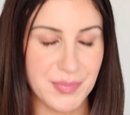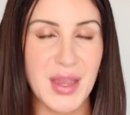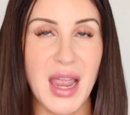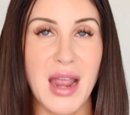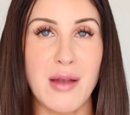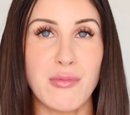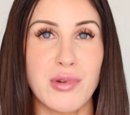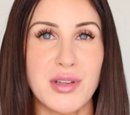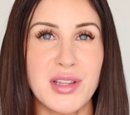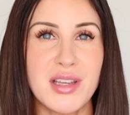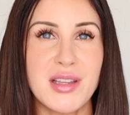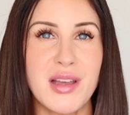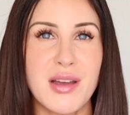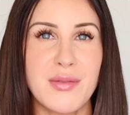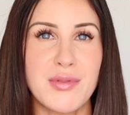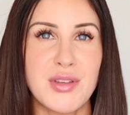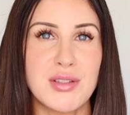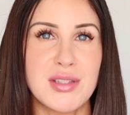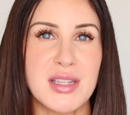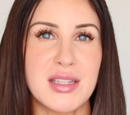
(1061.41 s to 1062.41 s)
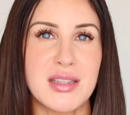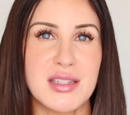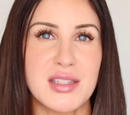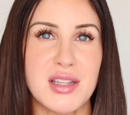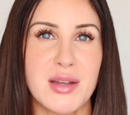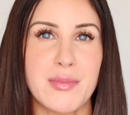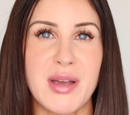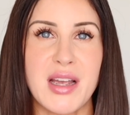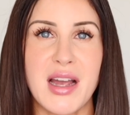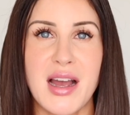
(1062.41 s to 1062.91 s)
I really love using this
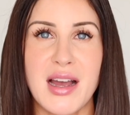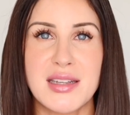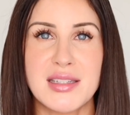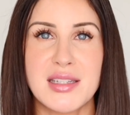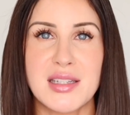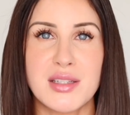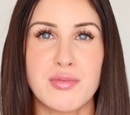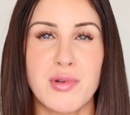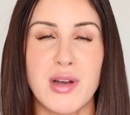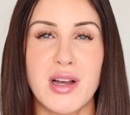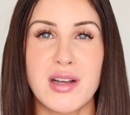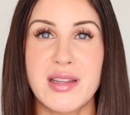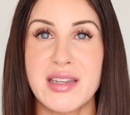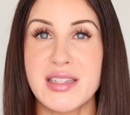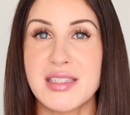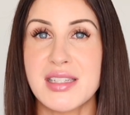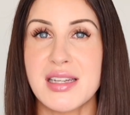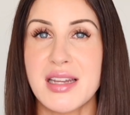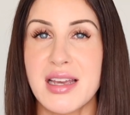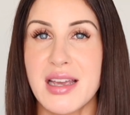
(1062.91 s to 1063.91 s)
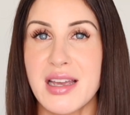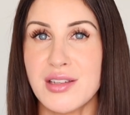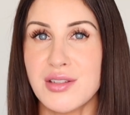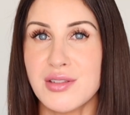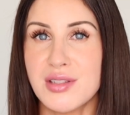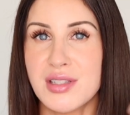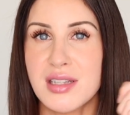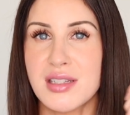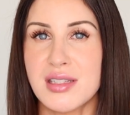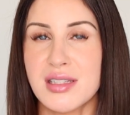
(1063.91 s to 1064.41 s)
on my eyes as well. Like today I
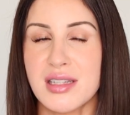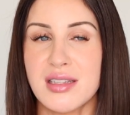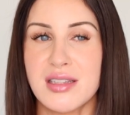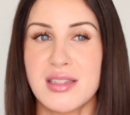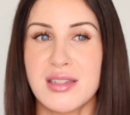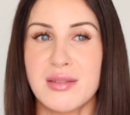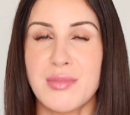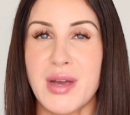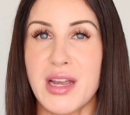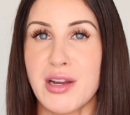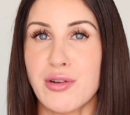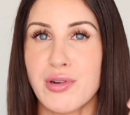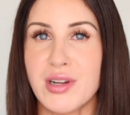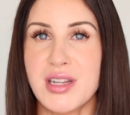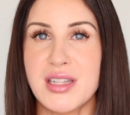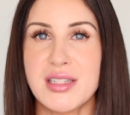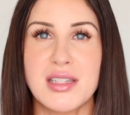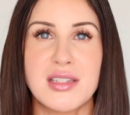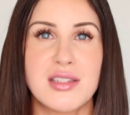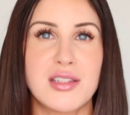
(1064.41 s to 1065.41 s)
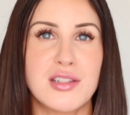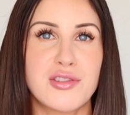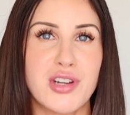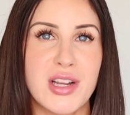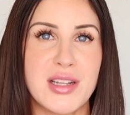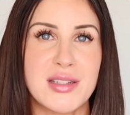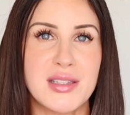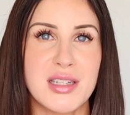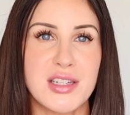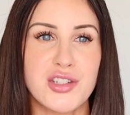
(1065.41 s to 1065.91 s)
use this in my crease as a
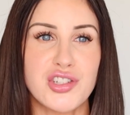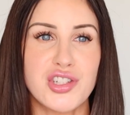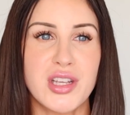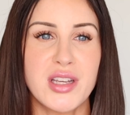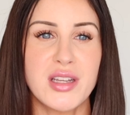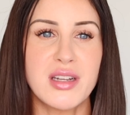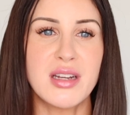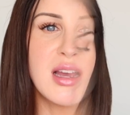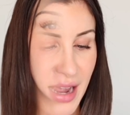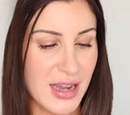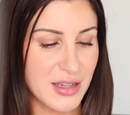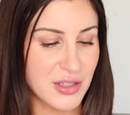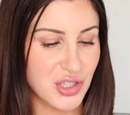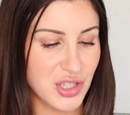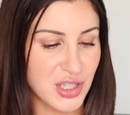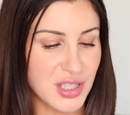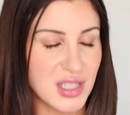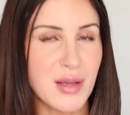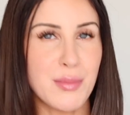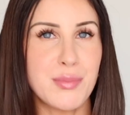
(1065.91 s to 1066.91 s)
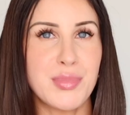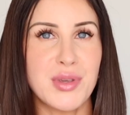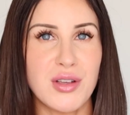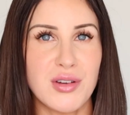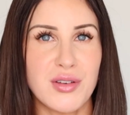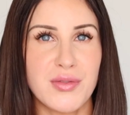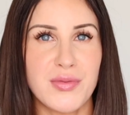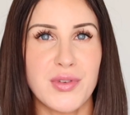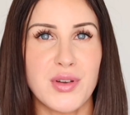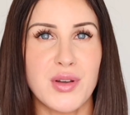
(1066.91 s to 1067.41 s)
transition. It's just a
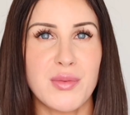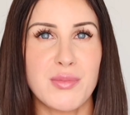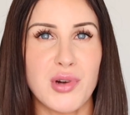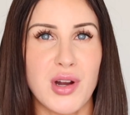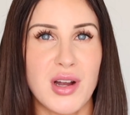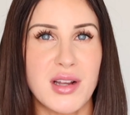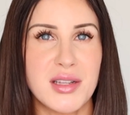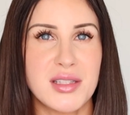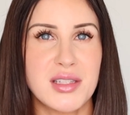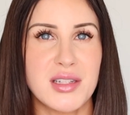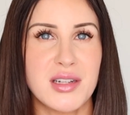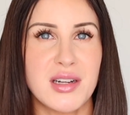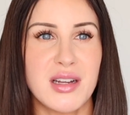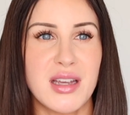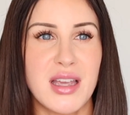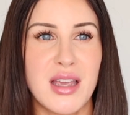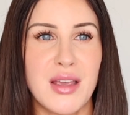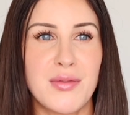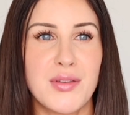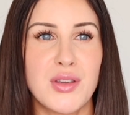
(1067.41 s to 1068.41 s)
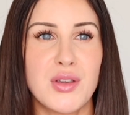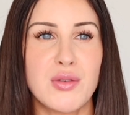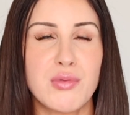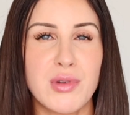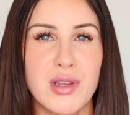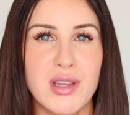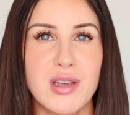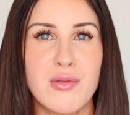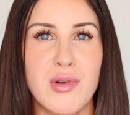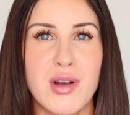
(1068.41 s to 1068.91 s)
beautiful bronzer if you
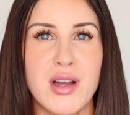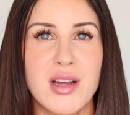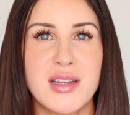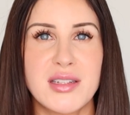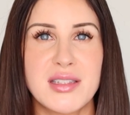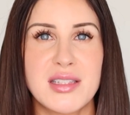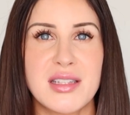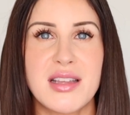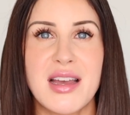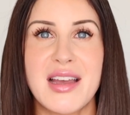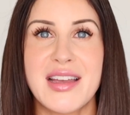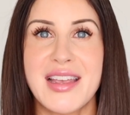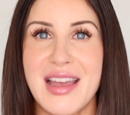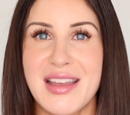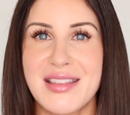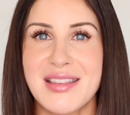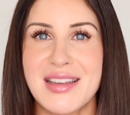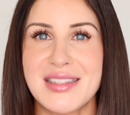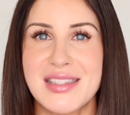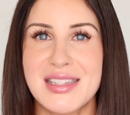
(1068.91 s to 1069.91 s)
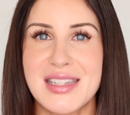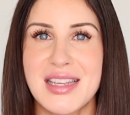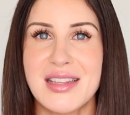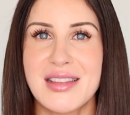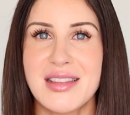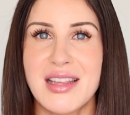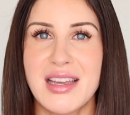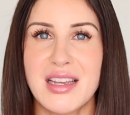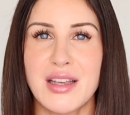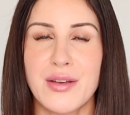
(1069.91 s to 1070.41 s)
really want, again, that
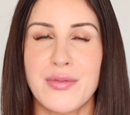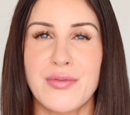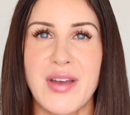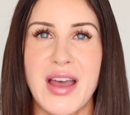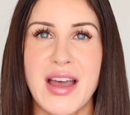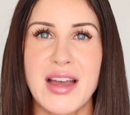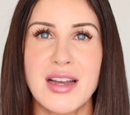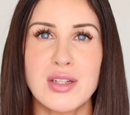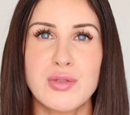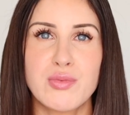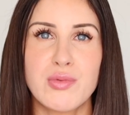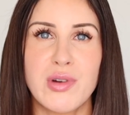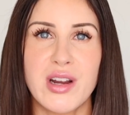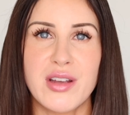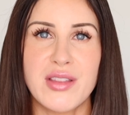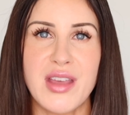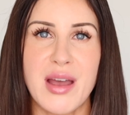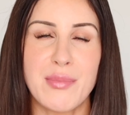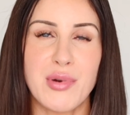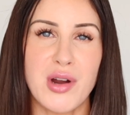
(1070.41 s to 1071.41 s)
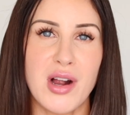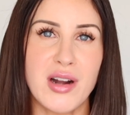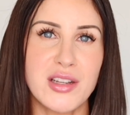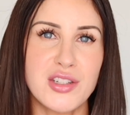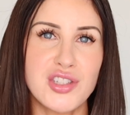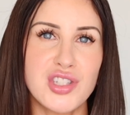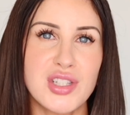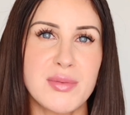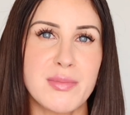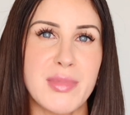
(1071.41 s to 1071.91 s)
skin-like effect where that
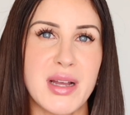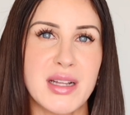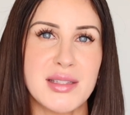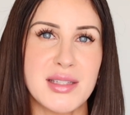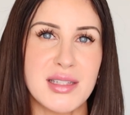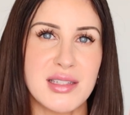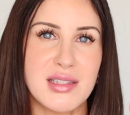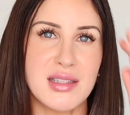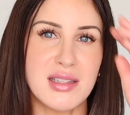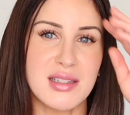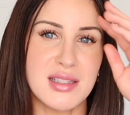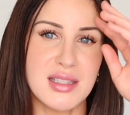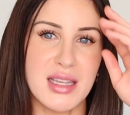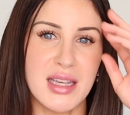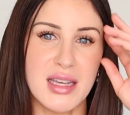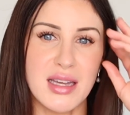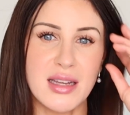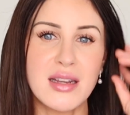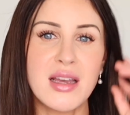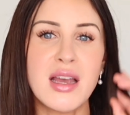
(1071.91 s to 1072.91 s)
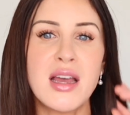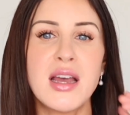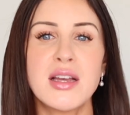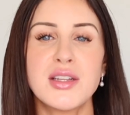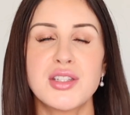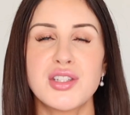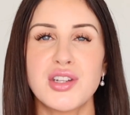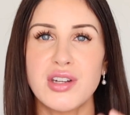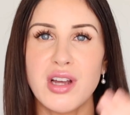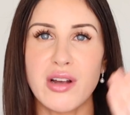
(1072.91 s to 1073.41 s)
product just melts into the skin,
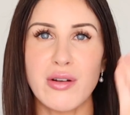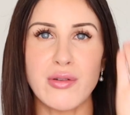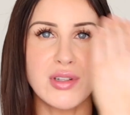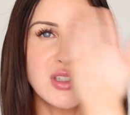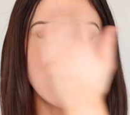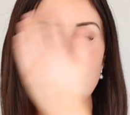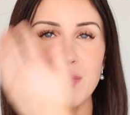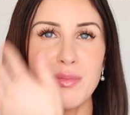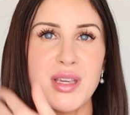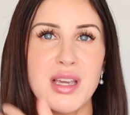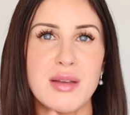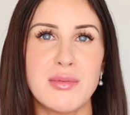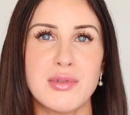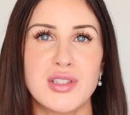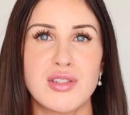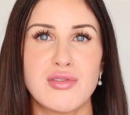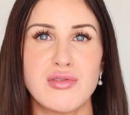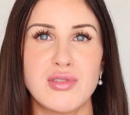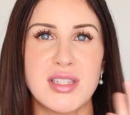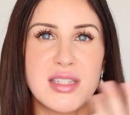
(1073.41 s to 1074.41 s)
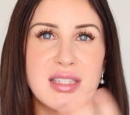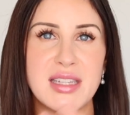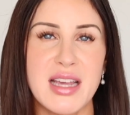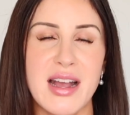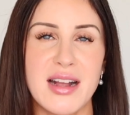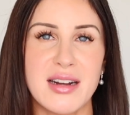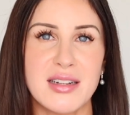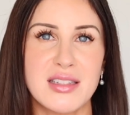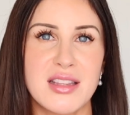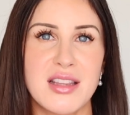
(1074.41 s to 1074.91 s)
so you're not going to be able to
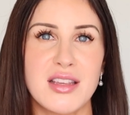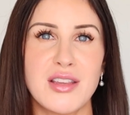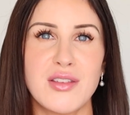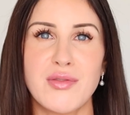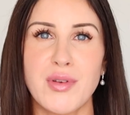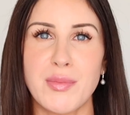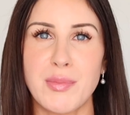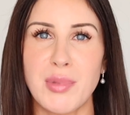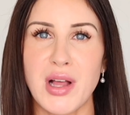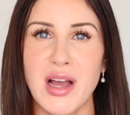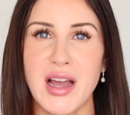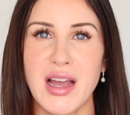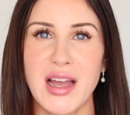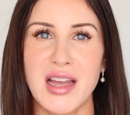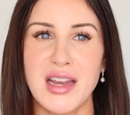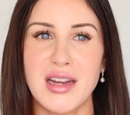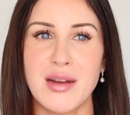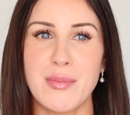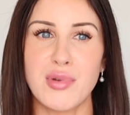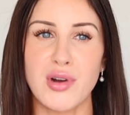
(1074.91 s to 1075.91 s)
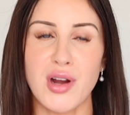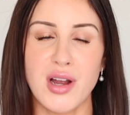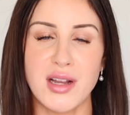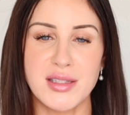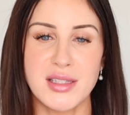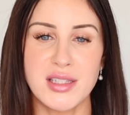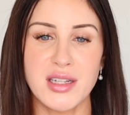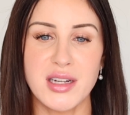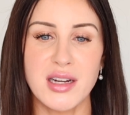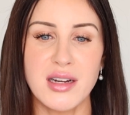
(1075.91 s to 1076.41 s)
detect that you've applied
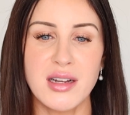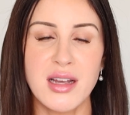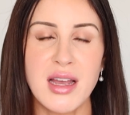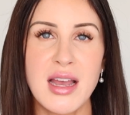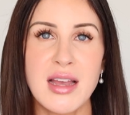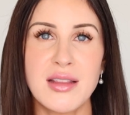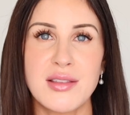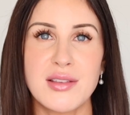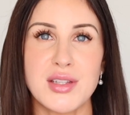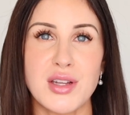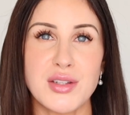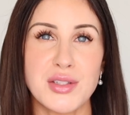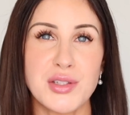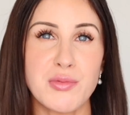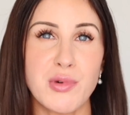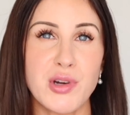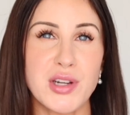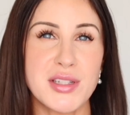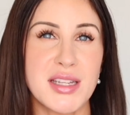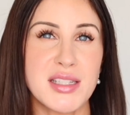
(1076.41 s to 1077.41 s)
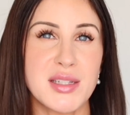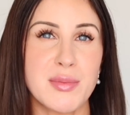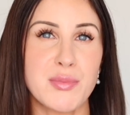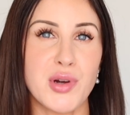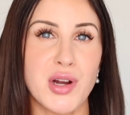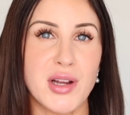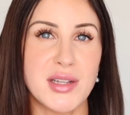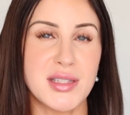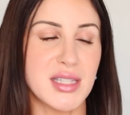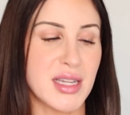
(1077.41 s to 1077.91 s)
bronzer. This also works as a
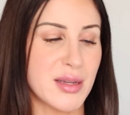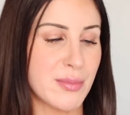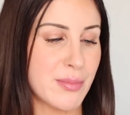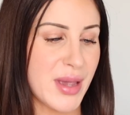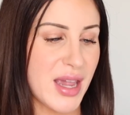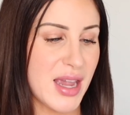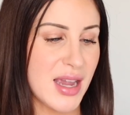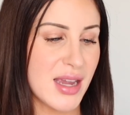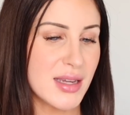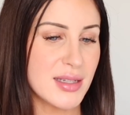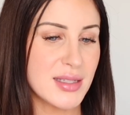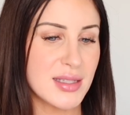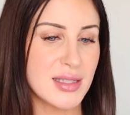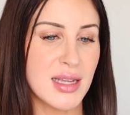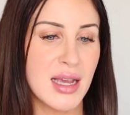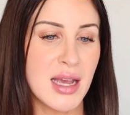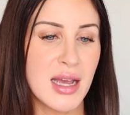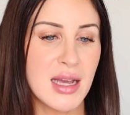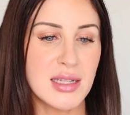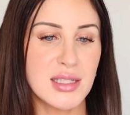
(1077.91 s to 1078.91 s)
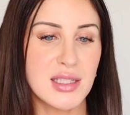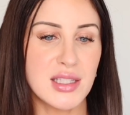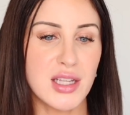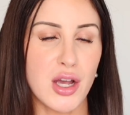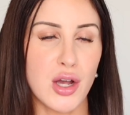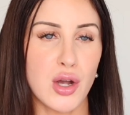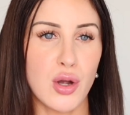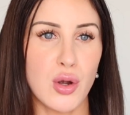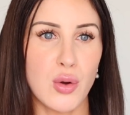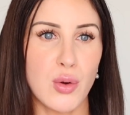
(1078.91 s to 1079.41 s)
bronzing base.
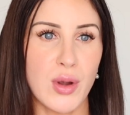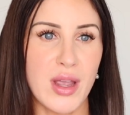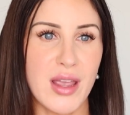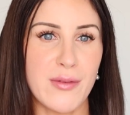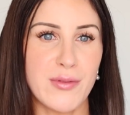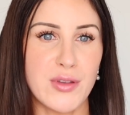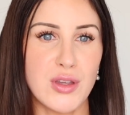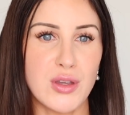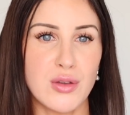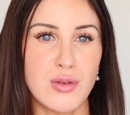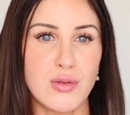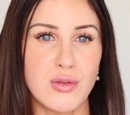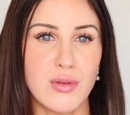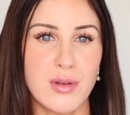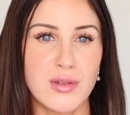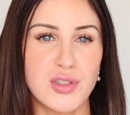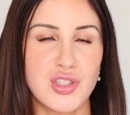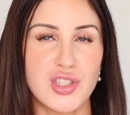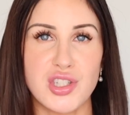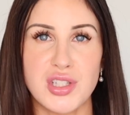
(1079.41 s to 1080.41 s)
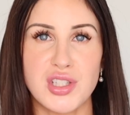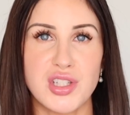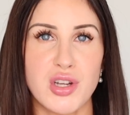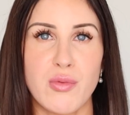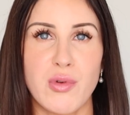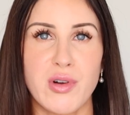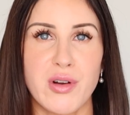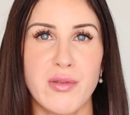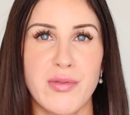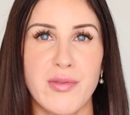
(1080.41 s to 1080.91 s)
So if you just
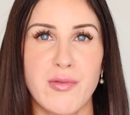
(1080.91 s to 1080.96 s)
don't want